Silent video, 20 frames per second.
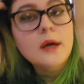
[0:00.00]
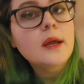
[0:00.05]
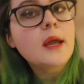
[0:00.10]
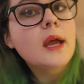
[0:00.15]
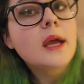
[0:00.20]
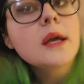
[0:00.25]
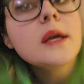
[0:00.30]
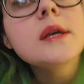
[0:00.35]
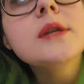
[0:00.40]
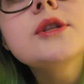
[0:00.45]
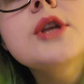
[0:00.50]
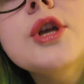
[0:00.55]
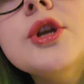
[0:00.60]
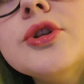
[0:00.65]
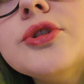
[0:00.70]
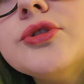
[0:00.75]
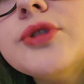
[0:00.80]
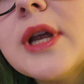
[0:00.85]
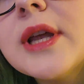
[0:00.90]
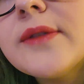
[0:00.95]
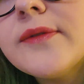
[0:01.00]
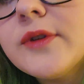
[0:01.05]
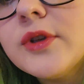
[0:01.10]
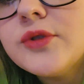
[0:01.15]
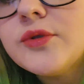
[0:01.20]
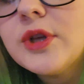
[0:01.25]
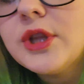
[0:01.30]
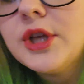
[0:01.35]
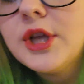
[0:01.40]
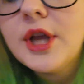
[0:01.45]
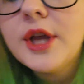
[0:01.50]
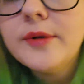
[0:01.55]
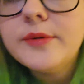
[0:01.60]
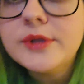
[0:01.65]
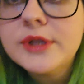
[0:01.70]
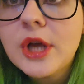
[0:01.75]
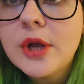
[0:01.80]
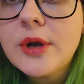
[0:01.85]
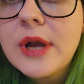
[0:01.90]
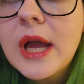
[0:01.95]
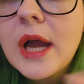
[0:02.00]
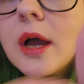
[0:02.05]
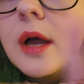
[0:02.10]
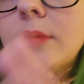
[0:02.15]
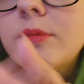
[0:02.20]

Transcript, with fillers: Okay, good. Okay, so your strength feels really good. So now